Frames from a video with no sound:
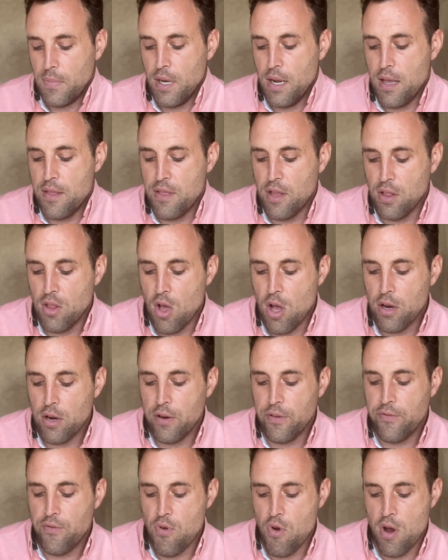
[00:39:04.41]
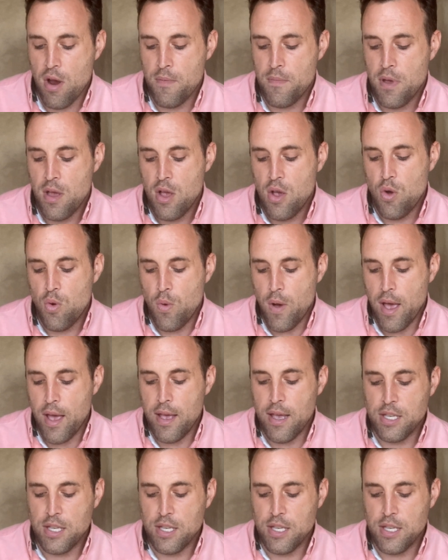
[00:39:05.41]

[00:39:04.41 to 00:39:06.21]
the longer form way,